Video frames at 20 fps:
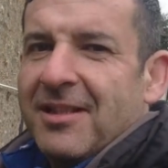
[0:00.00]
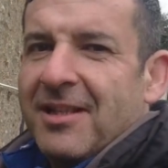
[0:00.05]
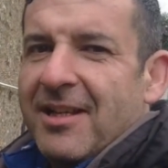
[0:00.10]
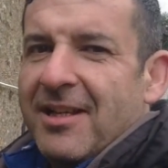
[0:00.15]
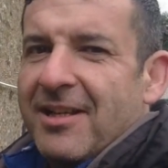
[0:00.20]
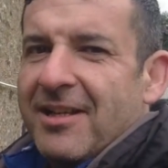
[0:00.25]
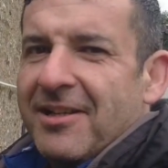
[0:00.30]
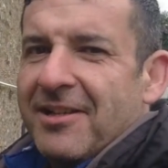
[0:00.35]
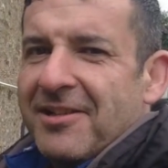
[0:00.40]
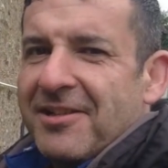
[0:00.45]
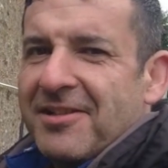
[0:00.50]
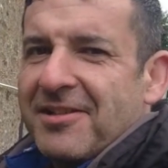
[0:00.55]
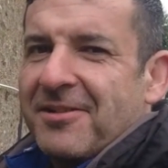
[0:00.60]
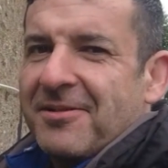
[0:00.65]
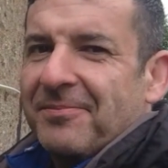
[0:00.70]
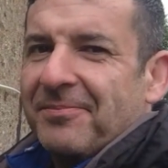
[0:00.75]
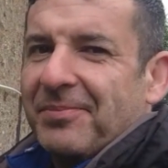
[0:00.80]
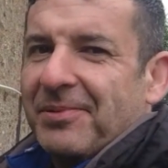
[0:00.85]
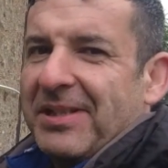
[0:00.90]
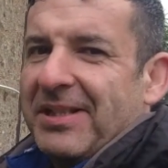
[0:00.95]
is
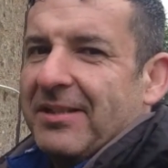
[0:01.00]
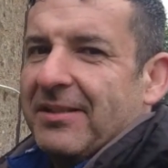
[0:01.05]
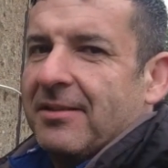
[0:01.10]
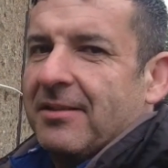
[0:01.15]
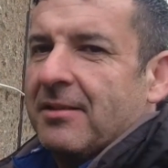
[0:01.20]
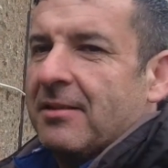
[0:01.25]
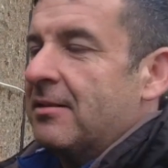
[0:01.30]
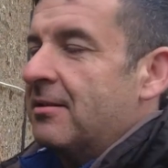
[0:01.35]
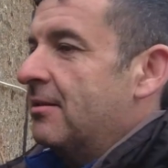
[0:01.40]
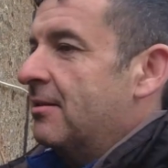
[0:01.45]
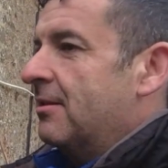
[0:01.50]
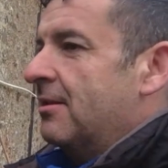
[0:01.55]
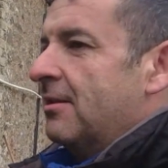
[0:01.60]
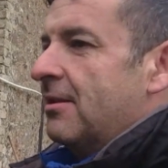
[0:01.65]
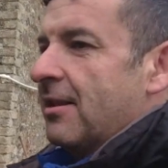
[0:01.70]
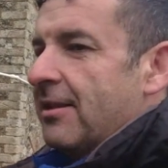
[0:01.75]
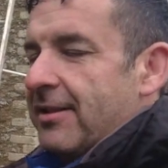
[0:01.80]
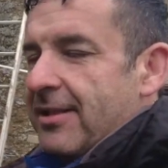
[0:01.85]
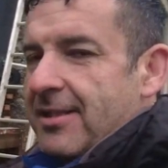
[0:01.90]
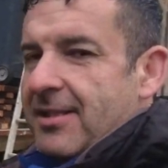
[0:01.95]
complete,
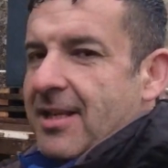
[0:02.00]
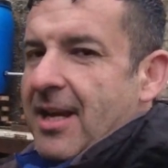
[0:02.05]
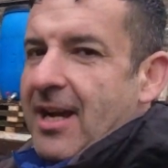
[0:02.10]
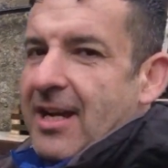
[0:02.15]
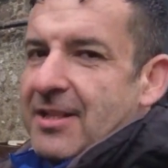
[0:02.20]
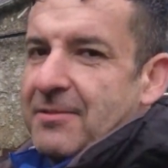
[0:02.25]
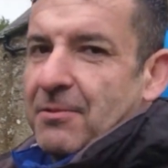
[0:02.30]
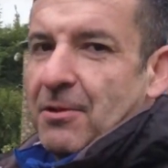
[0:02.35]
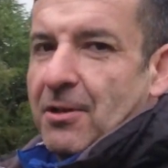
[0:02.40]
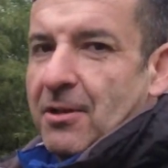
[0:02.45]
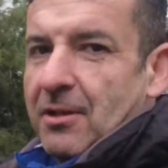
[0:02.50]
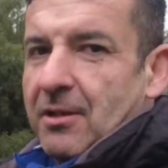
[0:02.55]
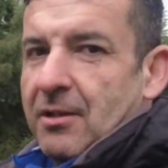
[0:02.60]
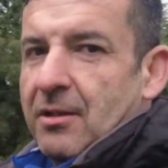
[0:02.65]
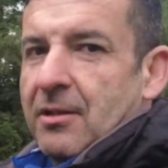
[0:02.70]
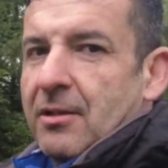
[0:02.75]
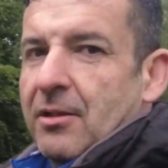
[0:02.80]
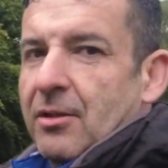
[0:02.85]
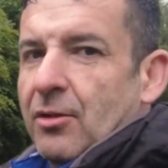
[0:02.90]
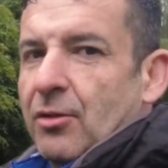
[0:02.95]
and these guys were
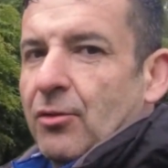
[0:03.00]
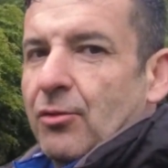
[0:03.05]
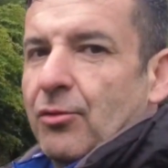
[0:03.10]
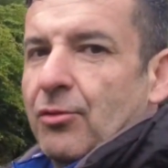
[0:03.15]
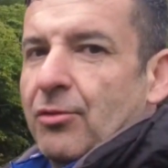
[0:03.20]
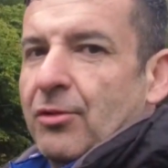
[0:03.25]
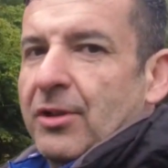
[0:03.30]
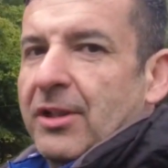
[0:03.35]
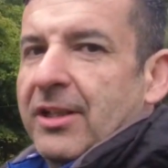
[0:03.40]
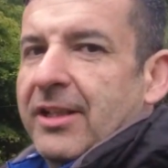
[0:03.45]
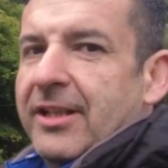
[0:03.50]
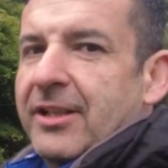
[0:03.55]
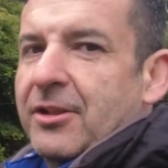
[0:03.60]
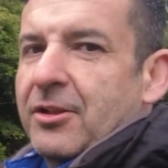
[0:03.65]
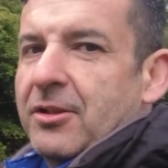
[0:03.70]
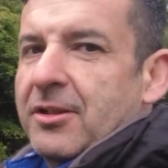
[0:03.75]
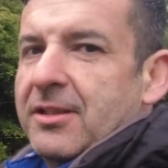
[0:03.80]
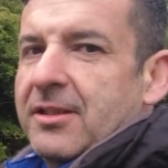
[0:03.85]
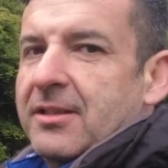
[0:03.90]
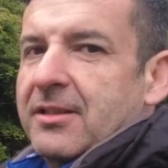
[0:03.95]
really
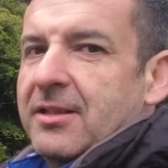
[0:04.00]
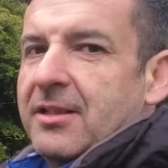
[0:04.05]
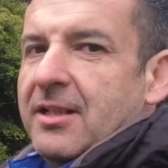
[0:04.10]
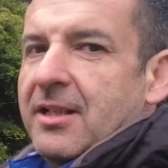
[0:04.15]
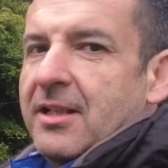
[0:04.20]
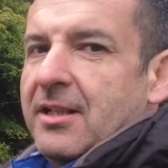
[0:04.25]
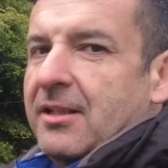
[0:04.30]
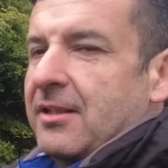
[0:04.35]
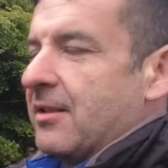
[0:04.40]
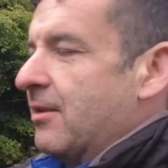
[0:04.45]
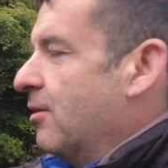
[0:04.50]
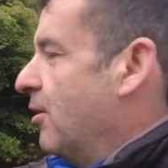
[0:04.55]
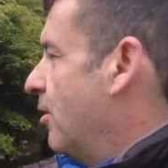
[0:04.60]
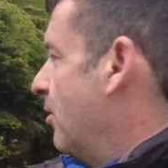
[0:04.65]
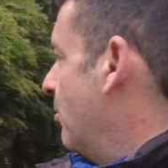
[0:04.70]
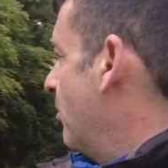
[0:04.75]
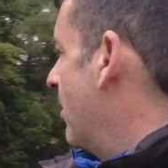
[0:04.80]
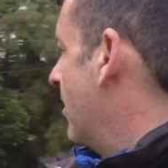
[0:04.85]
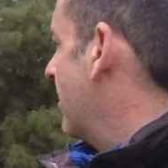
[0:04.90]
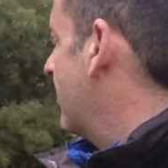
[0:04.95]
good today. They did a lot
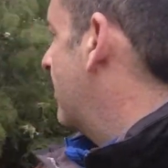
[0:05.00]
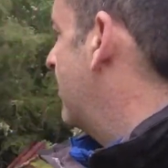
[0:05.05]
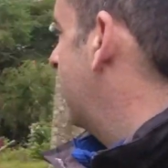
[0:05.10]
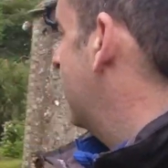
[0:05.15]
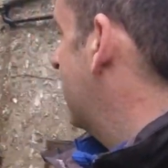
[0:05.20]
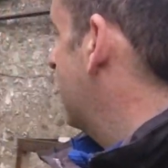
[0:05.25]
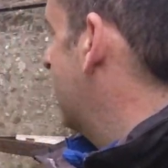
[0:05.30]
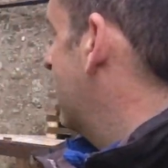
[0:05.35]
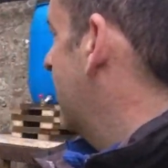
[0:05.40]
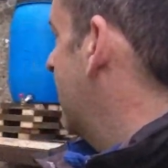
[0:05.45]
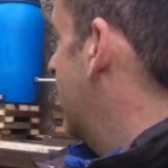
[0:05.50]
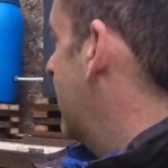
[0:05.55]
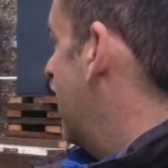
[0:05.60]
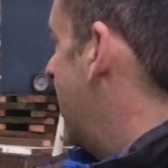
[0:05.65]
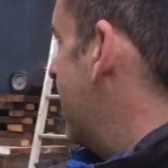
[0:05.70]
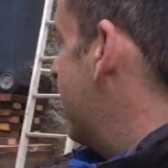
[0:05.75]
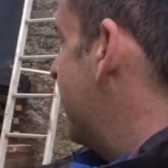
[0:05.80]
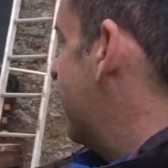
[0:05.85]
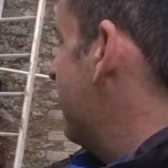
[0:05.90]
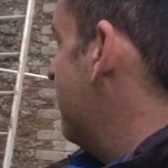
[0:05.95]
of work,
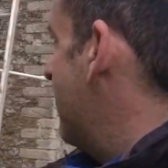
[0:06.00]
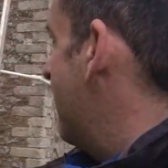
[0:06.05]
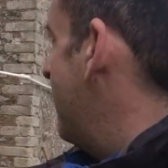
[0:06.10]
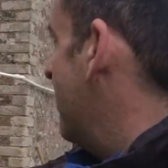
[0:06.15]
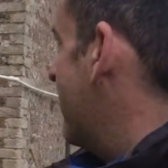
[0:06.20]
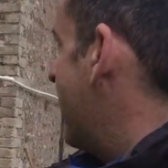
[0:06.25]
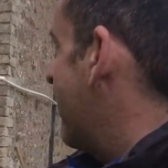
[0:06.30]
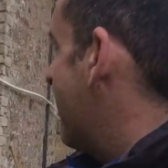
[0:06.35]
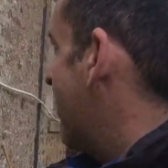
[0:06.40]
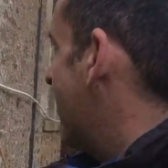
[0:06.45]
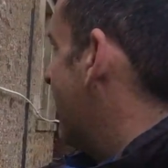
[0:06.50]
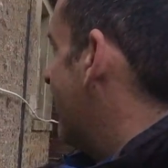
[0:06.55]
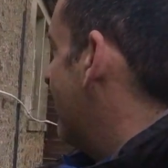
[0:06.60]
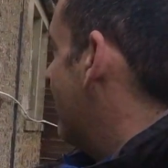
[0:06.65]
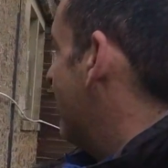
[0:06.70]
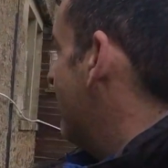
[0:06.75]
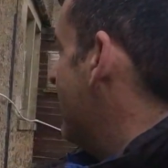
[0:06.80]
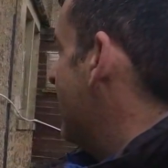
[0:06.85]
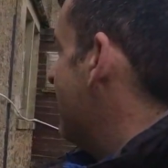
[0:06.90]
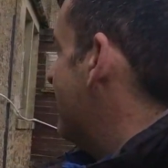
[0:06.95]
and maybe learnt a
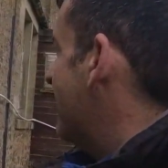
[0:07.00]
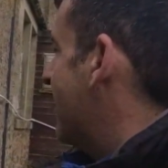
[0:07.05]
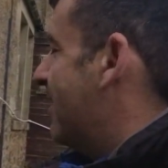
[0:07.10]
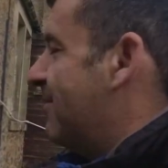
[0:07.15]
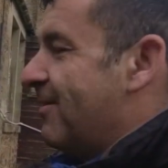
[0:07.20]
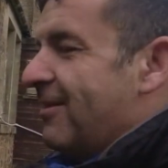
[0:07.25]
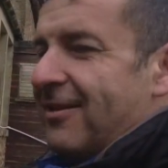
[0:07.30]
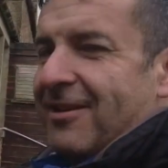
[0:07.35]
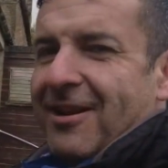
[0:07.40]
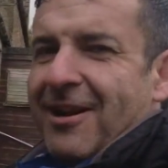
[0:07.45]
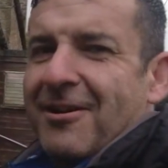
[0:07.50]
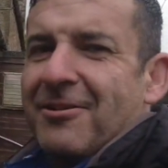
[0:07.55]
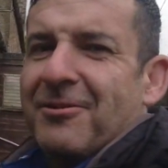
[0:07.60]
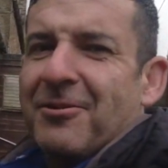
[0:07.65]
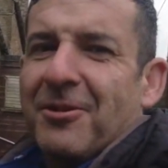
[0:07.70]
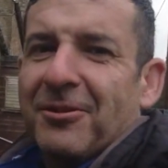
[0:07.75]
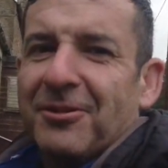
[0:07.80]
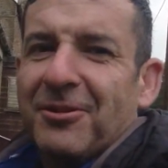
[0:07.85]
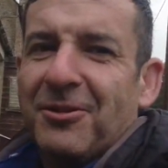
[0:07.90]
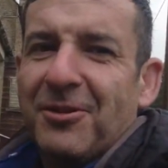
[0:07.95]
wee bit about how
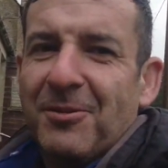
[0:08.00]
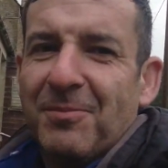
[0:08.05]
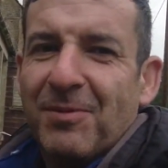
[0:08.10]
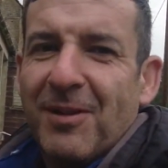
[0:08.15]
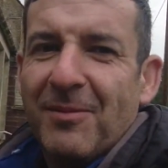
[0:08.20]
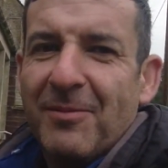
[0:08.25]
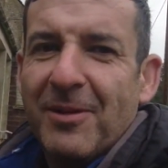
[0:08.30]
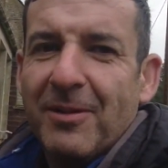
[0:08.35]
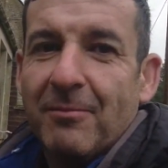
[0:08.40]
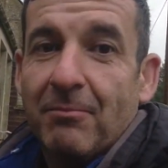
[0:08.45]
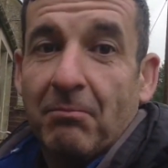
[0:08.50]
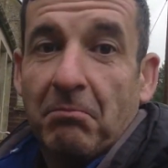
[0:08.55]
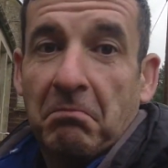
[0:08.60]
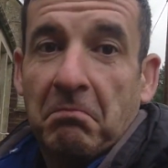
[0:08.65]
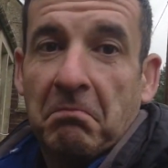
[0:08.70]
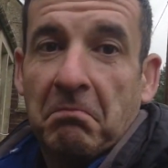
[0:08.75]
not to do plumbing,